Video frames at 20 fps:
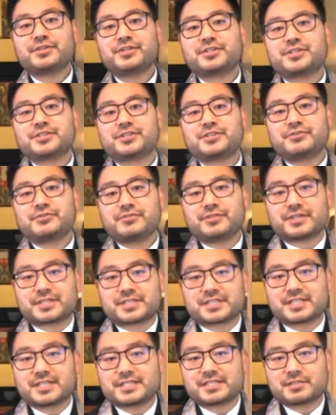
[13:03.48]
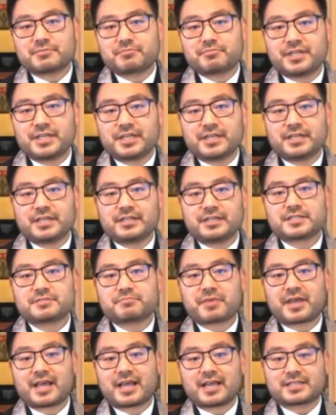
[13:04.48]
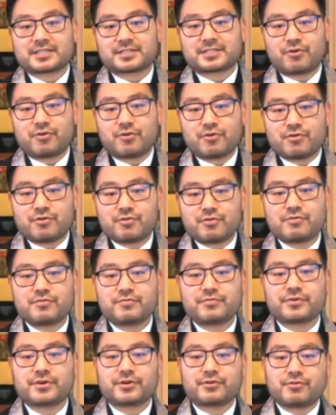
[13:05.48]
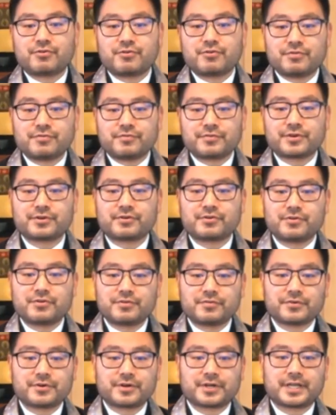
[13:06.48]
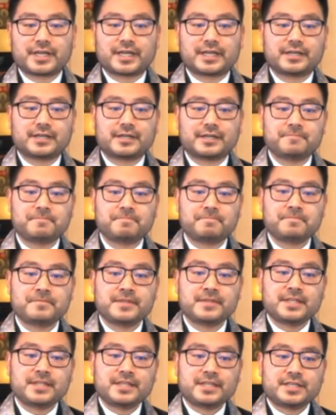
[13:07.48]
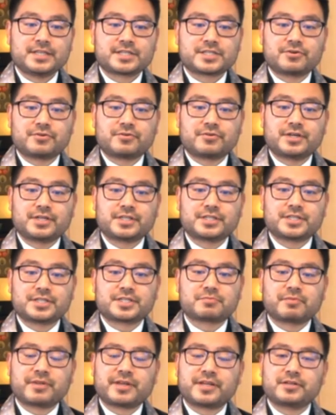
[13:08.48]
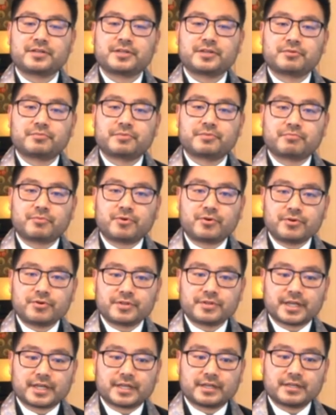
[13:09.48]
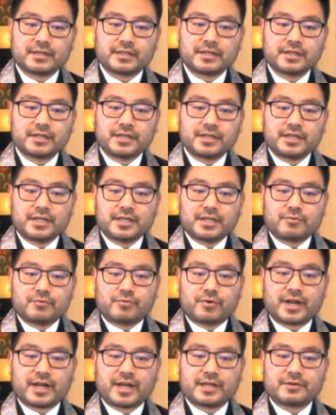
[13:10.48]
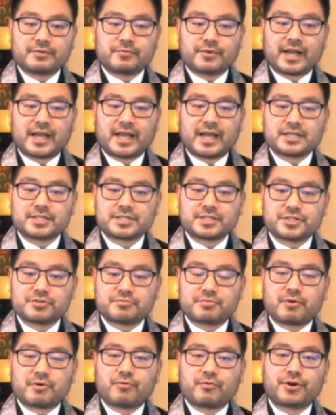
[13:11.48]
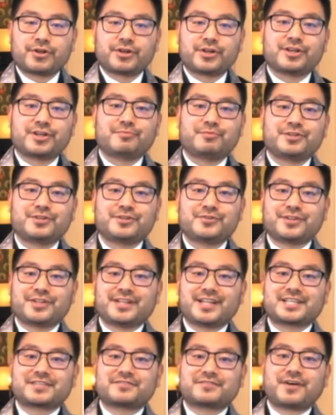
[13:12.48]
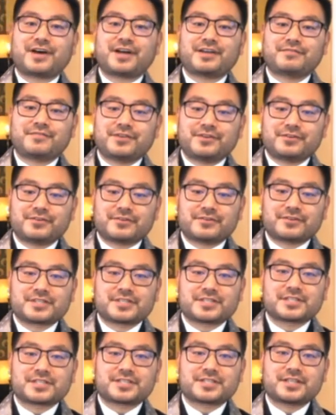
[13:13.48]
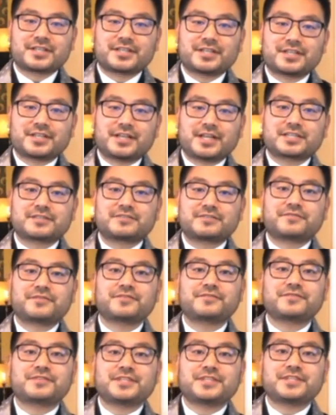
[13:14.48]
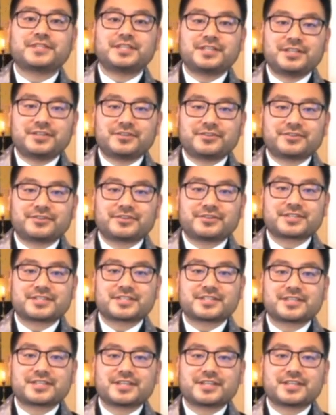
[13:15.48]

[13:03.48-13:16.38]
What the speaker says: to do this since the beginningless past, over and over and over again. So to explain a little bit more then, when I asked you about what are you going to be doing the next 5 years, next 15 years,